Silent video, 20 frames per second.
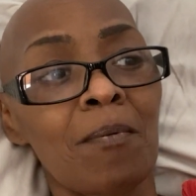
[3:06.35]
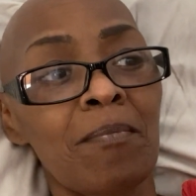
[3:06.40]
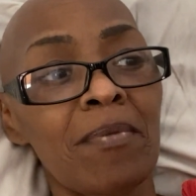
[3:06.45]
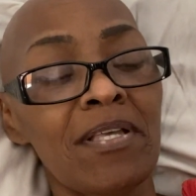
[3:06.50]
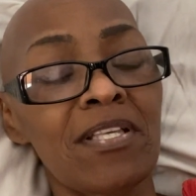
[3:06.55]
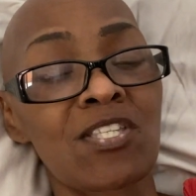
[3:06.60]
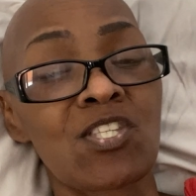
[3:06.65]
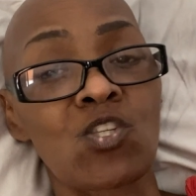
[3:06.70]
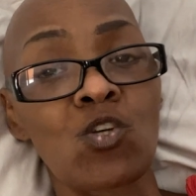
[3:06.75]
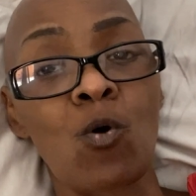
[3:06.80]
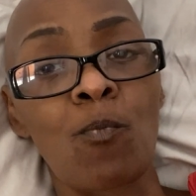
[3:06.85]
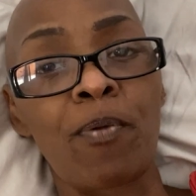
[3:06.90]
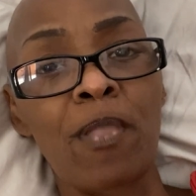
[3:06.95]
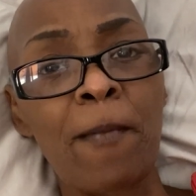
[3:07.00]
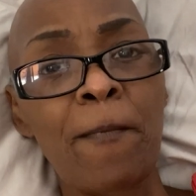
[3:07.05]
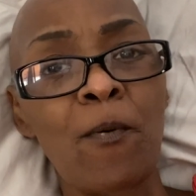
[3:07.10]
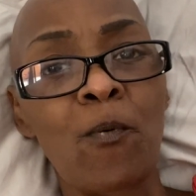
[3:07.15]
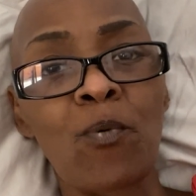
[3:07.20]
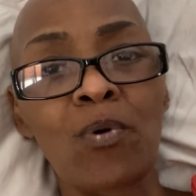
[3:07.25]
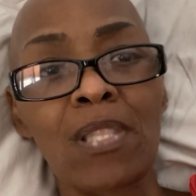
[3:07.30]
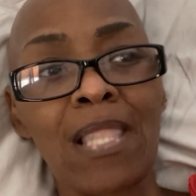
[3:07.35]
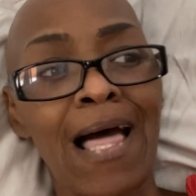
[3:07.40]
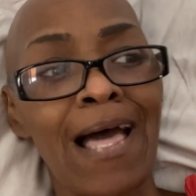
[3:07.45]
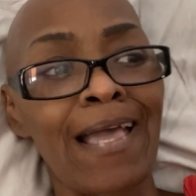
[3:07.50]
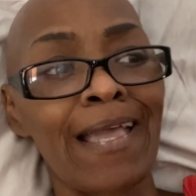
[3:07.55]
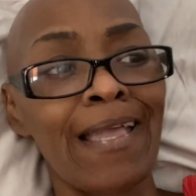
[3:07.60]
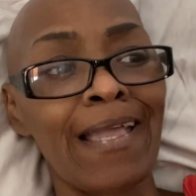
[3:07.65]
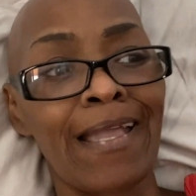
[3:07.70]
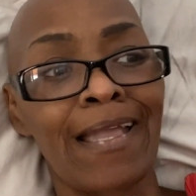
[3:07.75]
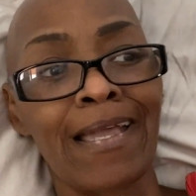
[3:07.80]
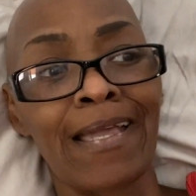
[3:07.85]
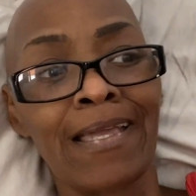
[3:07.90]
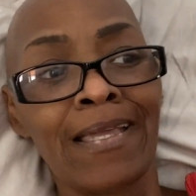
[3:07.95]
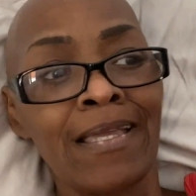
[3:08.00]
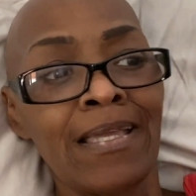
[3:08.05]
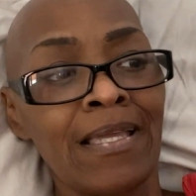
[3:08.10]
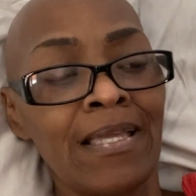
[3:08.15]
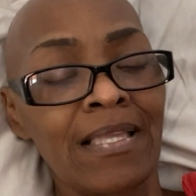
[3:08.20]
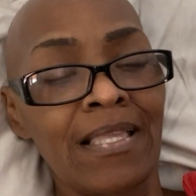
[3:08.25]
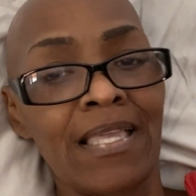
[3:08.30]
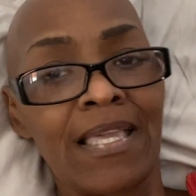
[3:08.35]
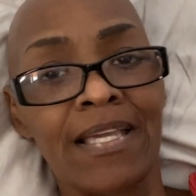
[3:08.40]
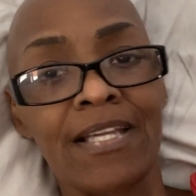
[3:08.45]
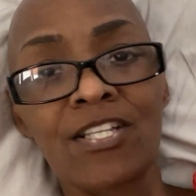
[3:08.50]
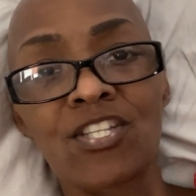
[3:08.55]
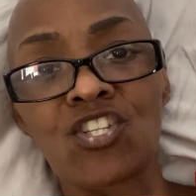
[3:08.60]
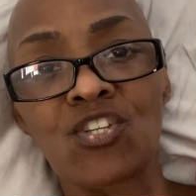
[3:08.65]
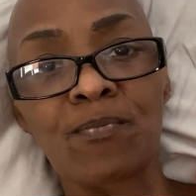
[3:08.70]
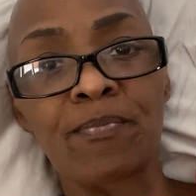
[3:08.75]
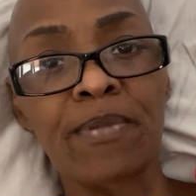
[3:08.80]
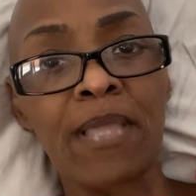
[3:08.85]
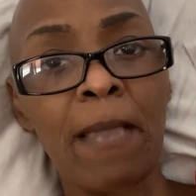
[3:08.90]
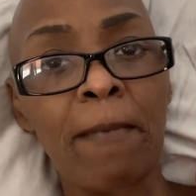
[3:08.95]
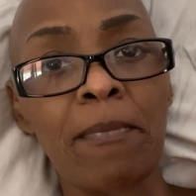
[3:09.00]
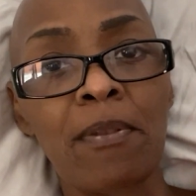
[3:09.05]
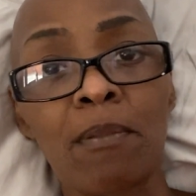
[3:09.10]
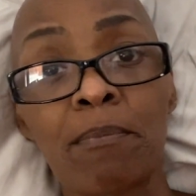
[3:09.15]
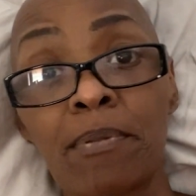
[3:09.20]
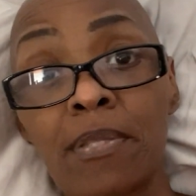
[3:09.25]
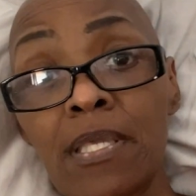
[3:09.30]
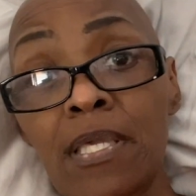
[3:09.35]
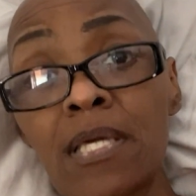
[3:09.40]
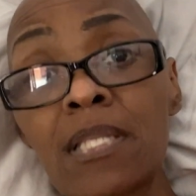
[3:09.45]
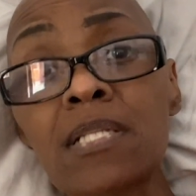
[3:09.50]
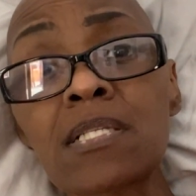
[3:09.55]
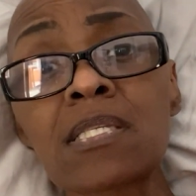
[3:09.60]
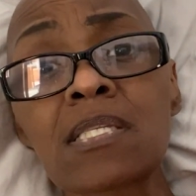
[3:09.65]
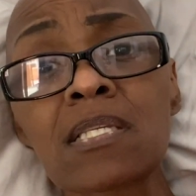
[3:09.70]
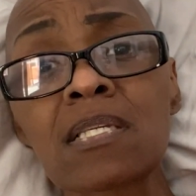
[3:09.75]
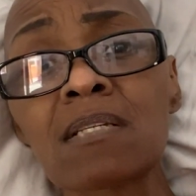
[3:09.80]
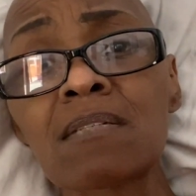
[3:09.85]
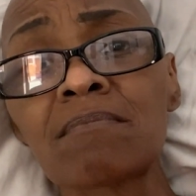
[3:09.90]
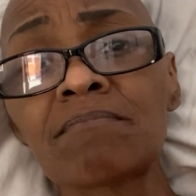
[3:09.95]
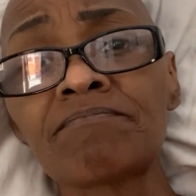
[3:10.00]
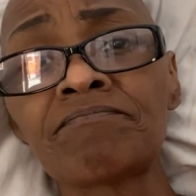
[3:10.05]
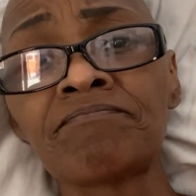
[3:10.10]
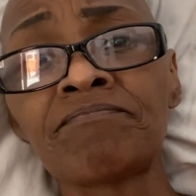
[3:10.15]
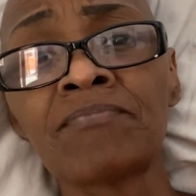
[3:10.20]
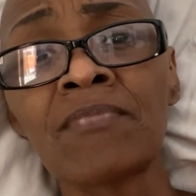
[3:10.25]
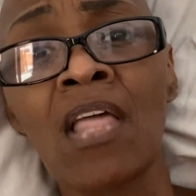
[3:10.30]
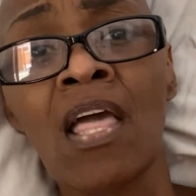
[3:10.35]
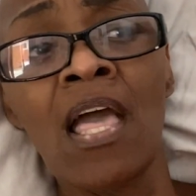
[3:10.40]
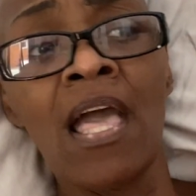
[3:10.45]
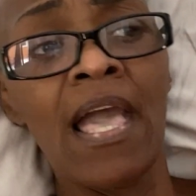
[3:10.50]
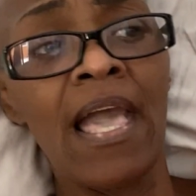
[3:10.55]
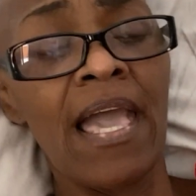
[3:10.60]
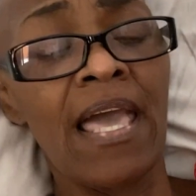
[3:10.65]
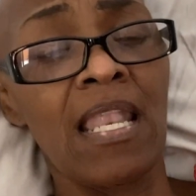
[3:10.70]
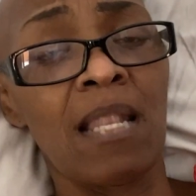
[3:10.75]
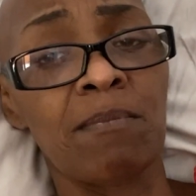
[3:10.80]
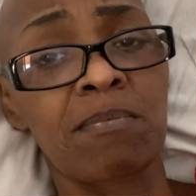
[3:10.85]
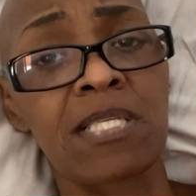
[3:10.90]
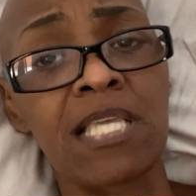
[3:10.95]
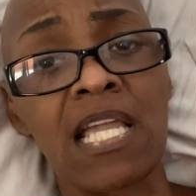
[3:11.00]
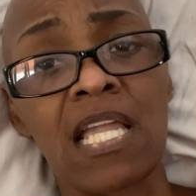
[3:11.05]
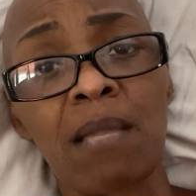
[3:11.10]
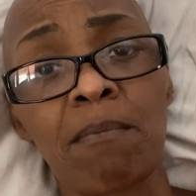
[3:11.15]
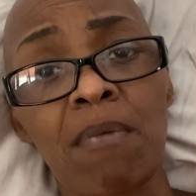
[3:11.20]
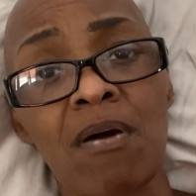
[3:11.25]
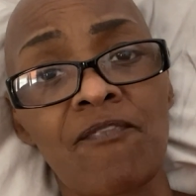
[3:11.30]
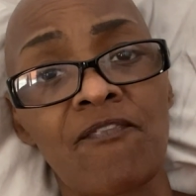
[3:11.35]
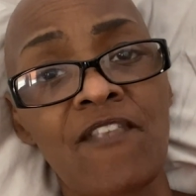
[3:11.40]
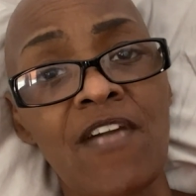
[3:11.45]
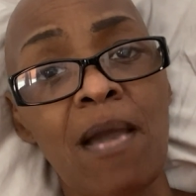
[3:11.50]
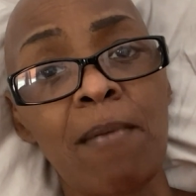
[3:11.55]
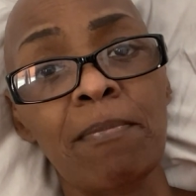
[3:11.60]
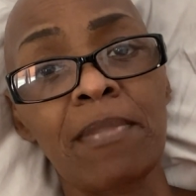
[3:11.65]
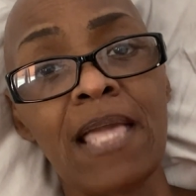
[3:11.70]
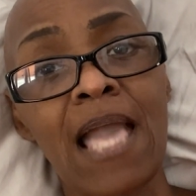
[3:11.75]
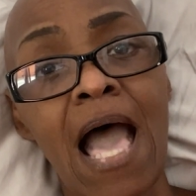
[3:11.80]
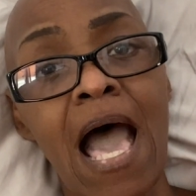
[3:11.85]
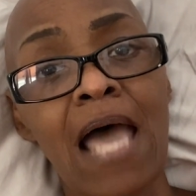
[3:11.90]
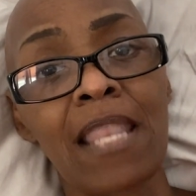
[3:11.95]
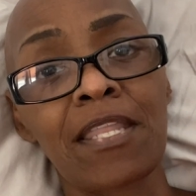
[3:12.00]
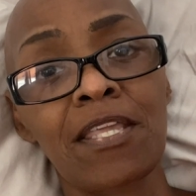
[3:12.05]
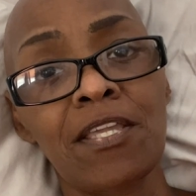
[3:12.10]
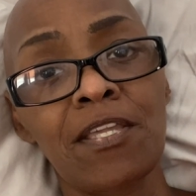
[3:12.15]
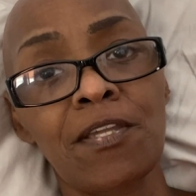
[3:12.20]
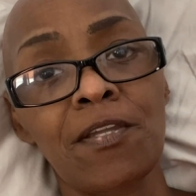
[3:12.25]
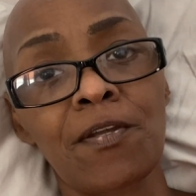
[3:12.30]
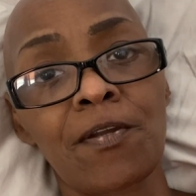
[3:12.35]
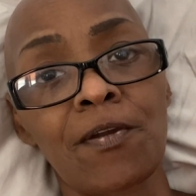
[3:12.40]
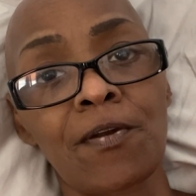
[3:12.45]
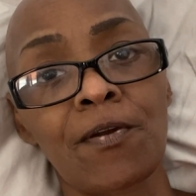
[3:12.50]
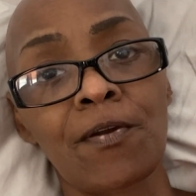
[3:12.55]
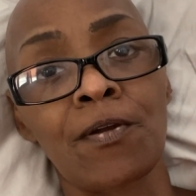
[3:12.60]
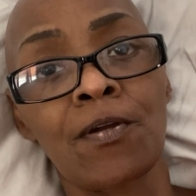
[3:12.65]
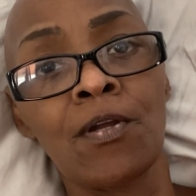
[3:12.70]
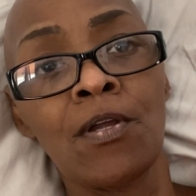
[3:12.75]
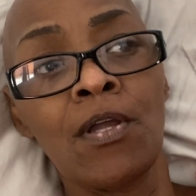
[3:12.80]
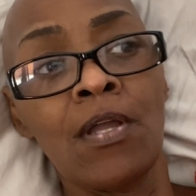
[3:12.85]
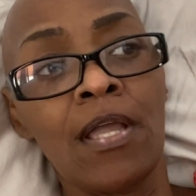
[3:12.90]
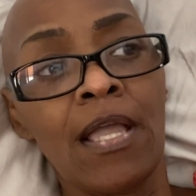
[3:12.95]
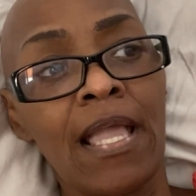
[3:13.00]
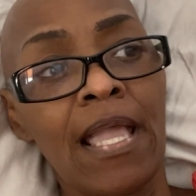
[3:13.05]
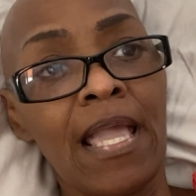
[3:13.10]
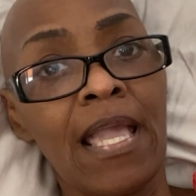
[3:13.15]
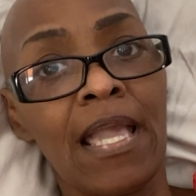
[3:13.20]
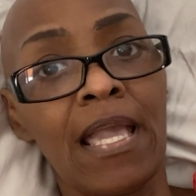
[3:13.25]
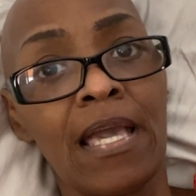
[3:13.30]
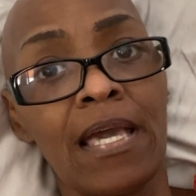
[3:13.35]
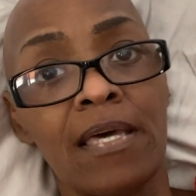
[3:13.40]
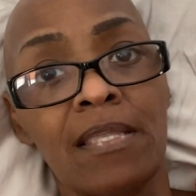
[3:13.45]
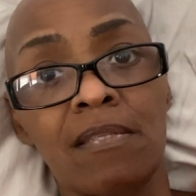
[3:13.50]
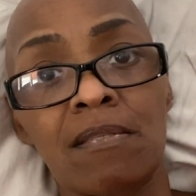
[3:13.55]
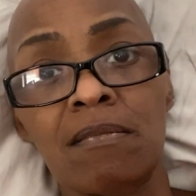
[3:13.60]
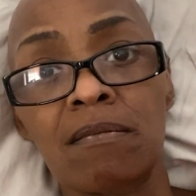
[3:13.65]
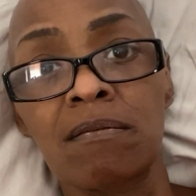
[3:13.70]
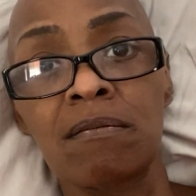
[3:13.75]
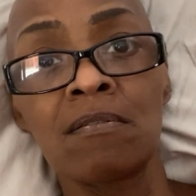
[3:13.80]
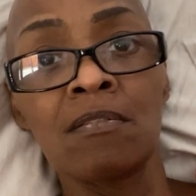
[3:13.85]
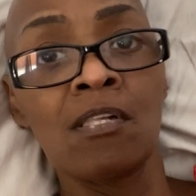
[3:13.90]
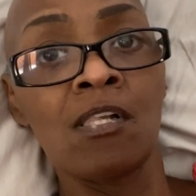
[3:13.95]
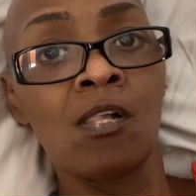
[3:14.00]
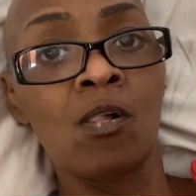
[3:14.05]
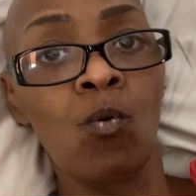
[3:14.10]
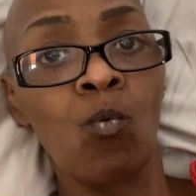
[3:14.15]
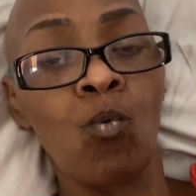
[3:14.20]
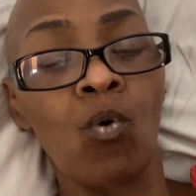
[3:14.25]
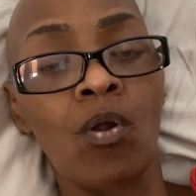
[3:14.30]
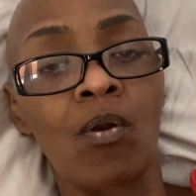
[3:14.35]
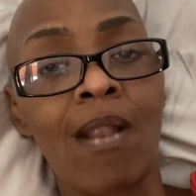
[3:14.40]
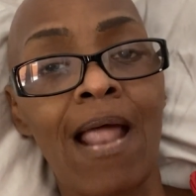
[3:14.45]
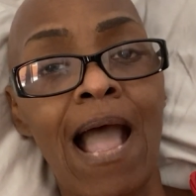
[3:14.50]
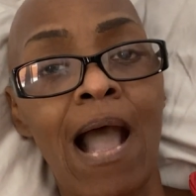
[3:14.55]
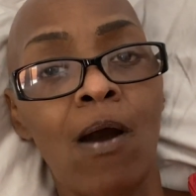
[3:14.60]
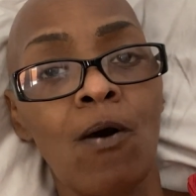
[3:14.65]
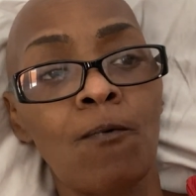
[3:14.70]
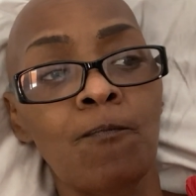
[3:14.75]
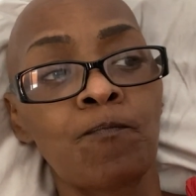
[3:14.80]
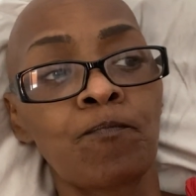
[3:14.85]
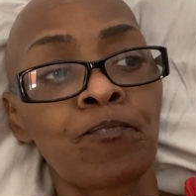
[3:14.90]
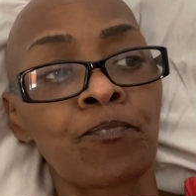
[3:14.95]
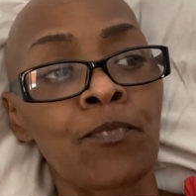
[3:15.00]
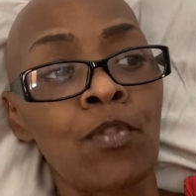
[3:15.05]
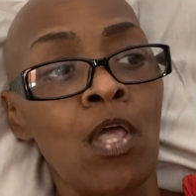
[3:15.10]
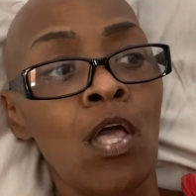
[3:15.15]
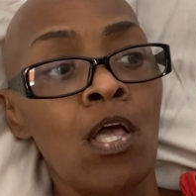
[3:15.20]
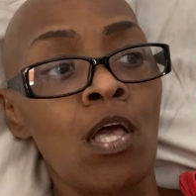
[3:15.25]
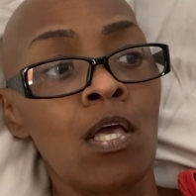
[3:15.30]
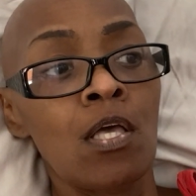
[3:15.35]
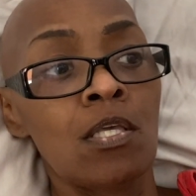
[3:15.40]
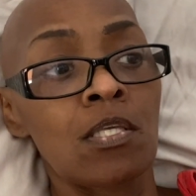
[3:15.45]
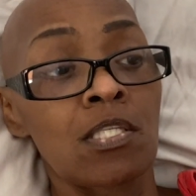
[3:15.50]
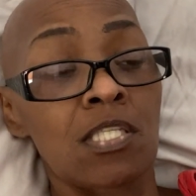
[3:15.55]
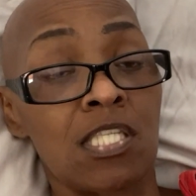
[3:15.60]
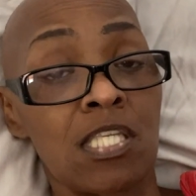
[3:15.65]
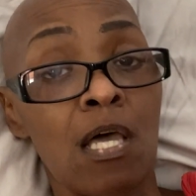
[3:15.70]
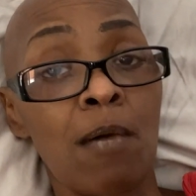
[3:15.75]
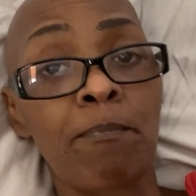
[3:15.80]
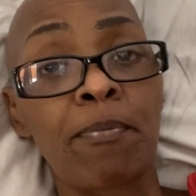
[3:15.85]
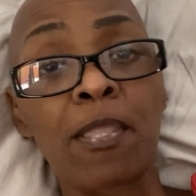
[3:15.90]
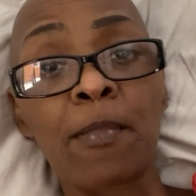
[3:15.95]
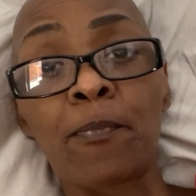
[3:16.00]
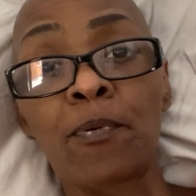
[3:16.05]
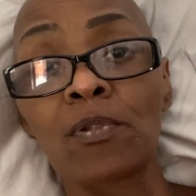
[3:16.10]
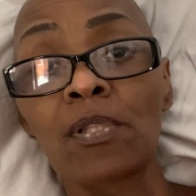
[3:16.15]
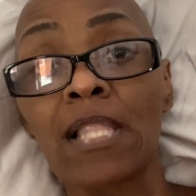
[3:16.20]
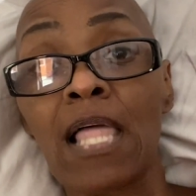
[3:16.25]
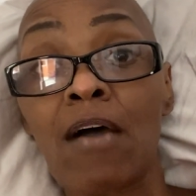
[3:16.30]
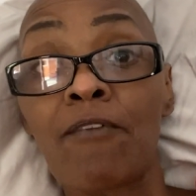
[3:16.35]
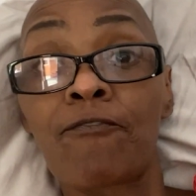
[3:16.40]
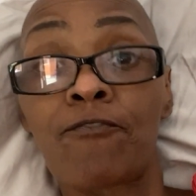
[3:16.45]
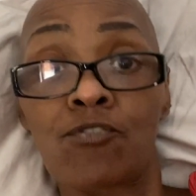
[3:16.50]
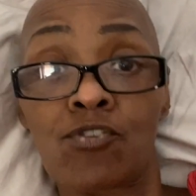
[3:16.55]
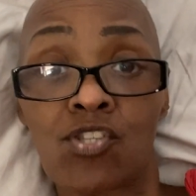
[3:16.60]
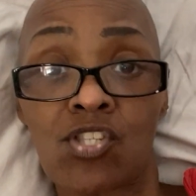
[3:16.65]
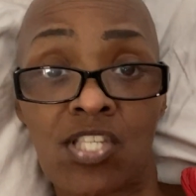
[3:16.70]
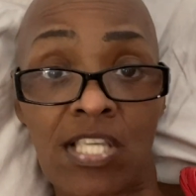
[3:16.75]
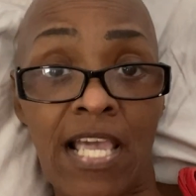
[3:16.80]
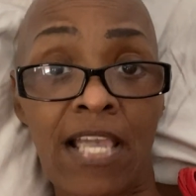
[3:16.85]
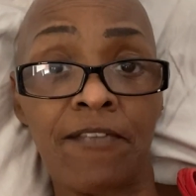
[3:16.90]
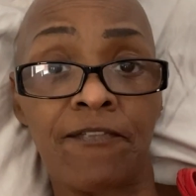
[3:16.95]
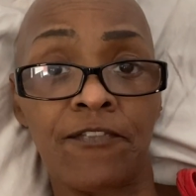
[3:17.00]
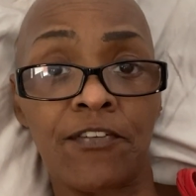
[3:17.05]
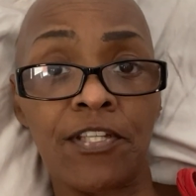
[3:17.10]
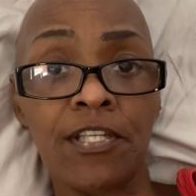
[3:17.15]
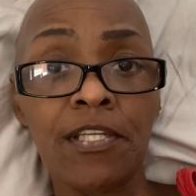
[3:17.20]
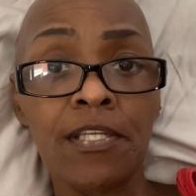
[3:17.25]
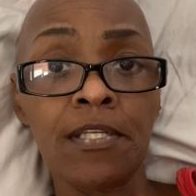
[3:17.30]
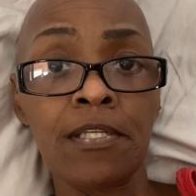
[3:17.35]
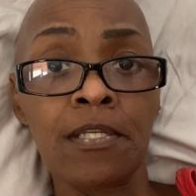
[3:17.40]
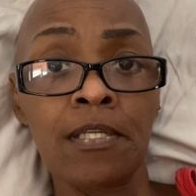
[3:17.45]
And so people were like, kids should be able to be innocent, and I'm taking my family out of here, and we're out. Some people left for safety